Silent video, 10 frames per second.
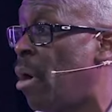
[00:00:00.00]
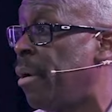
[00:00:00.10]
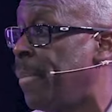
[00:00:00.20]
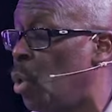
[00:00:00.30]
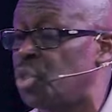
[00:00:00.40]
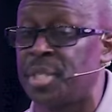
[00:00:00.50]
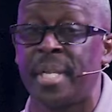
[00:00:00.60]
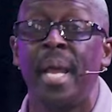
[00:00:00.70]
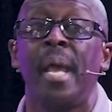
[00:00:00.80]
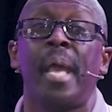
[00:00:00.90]
our
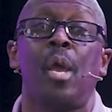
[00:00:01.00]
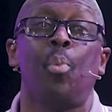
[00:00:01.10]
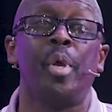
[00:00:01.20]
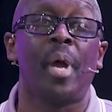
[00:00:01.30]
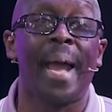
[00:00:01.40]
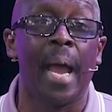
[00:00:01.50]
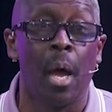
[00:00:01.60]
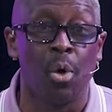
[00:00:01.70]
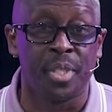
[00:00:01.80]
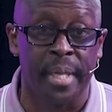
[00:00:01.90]
emotions, and we are
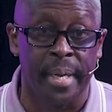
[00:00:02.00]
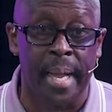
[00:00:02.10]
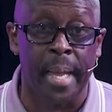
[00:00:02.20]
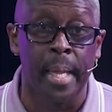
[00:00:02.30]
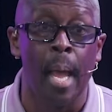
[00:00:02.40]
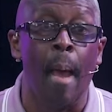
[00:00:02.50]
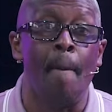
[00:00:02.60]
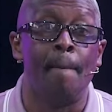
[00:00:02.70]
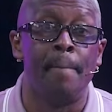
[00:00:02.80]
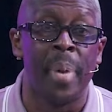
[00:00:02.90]
housed in a
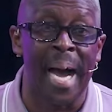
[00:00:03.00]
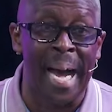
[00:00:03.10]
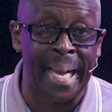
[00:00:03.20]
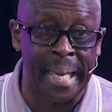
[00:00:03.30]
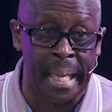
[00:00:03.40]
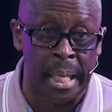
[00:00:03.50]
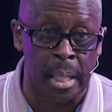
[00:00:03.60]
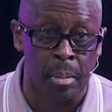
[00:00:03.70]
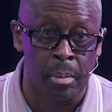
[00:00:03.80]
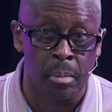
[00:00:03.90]
body.